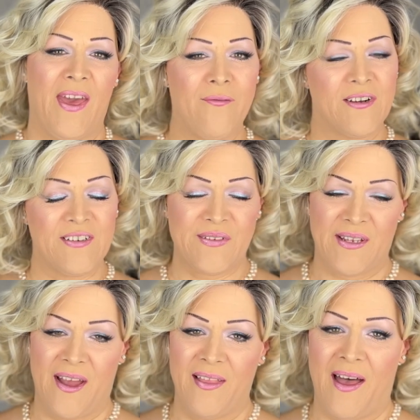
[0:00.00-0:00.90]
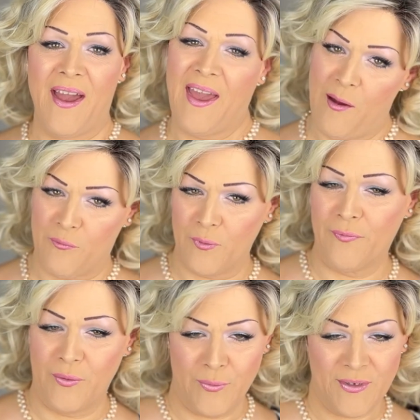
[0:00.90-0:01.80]
every style I have
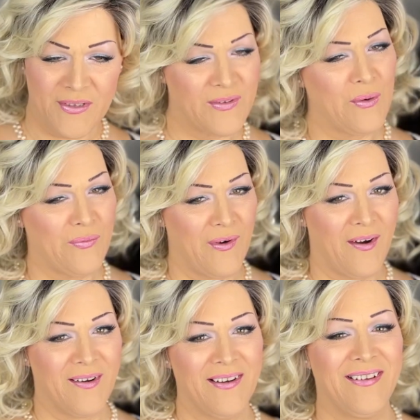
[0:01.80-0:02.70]
reviewed so far.